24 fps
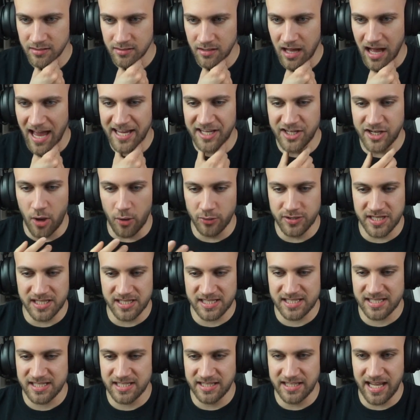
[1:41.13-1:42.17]
I
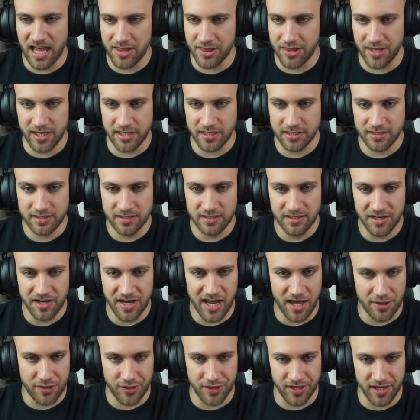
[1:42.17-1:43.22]
noticed nothing.
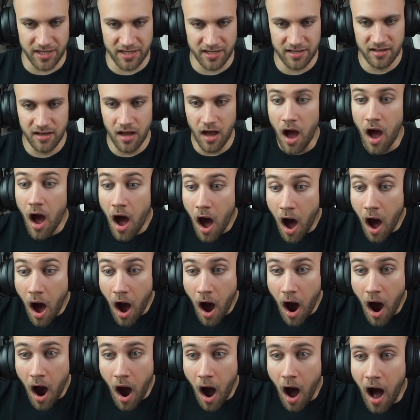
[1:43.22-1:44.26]
Nothing.
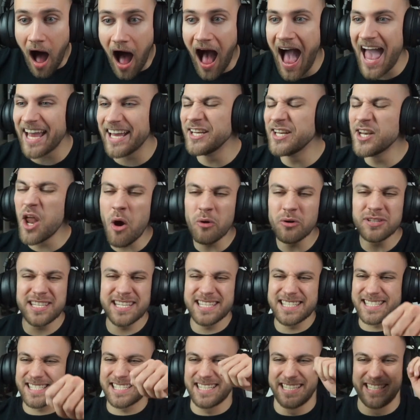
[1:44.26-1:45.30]
I
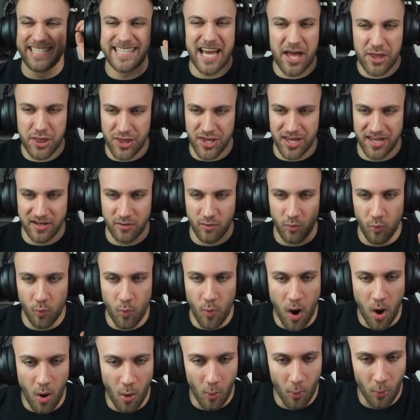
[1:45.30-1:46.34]
noticed nothing.
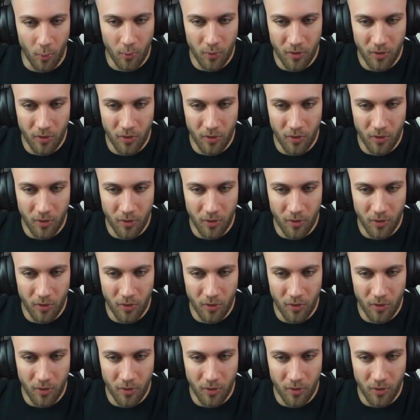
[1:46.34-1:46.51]
Whoa.